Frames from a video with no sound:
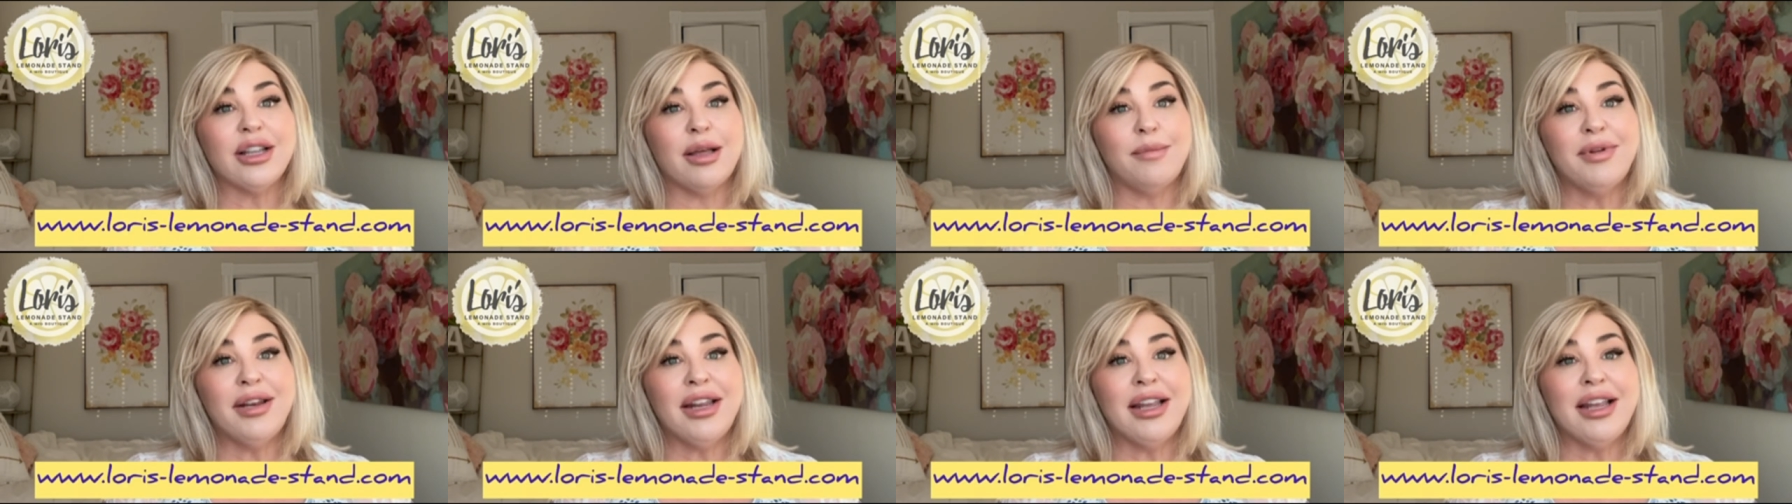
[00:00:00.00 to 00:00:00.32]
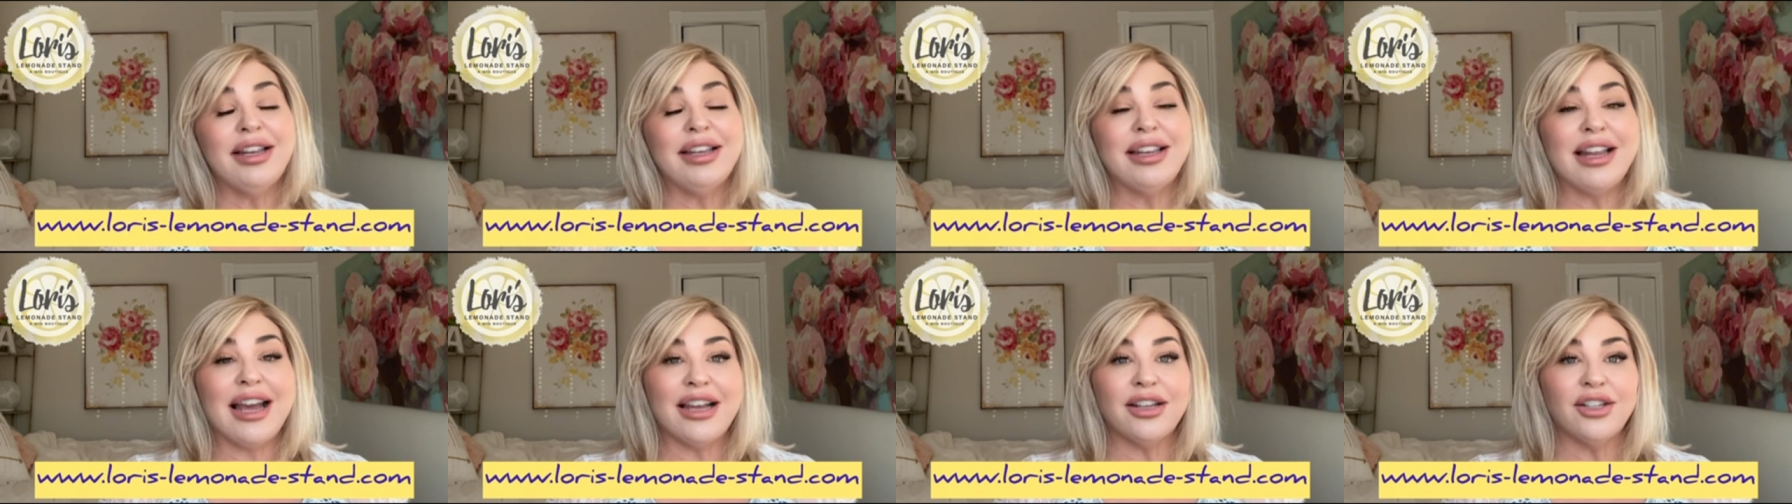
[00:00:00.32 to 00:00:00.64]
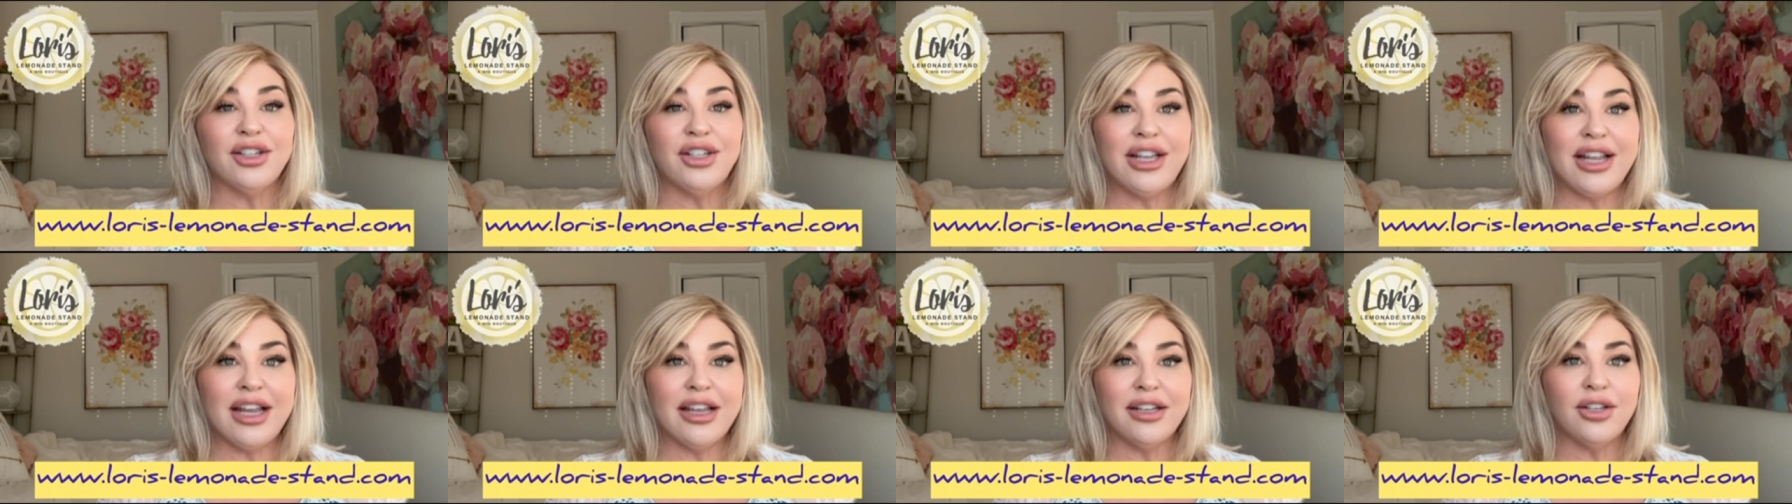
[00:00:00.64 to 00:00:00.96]
lemonade
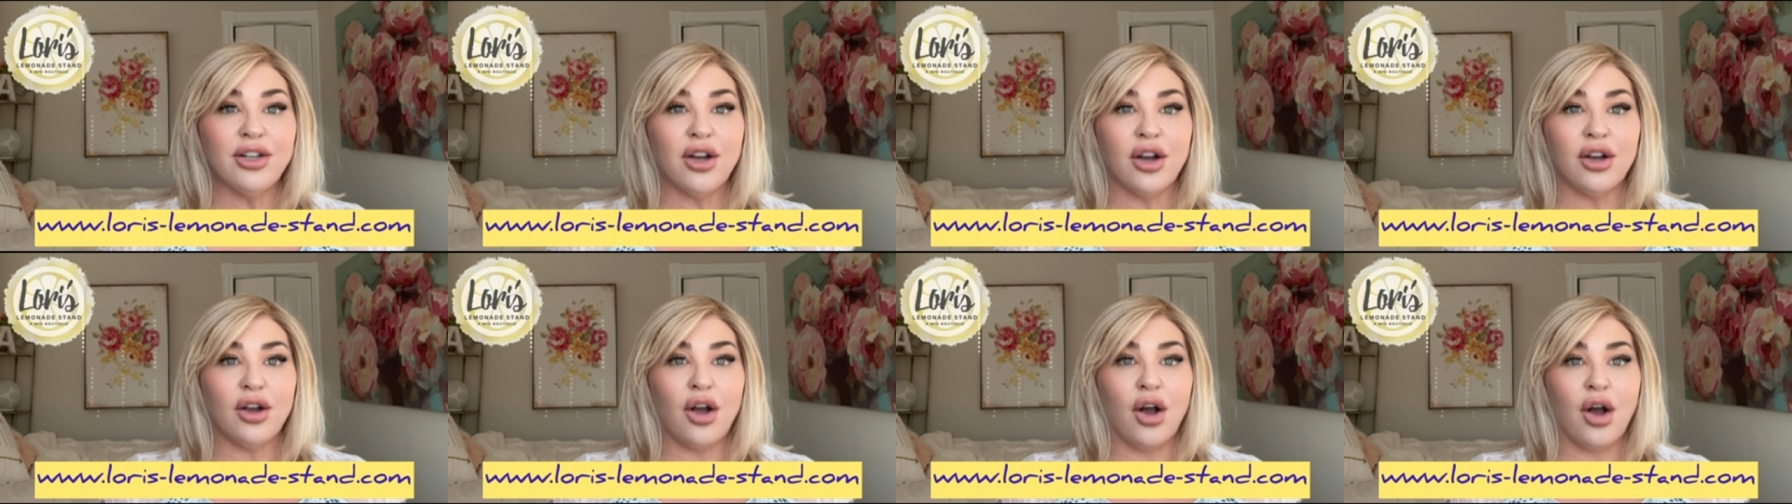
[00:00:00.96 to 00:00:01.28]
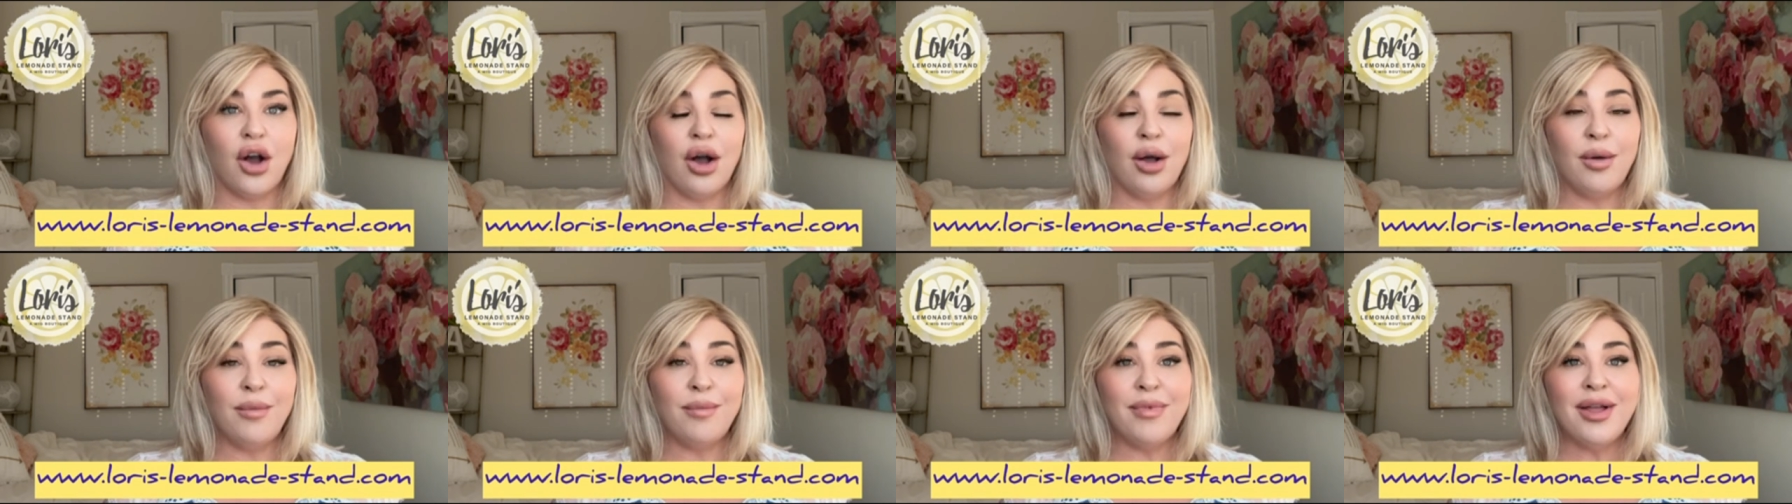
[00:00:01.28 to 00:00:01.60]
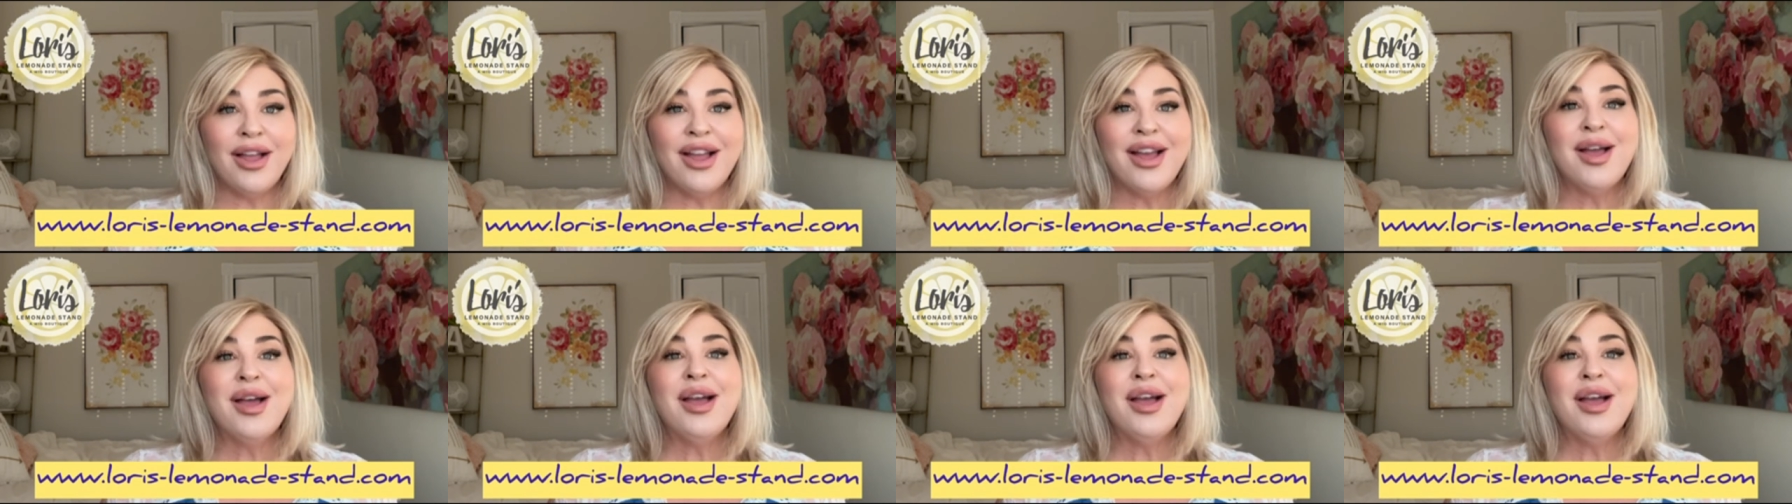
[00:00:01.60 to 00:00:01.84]
standcom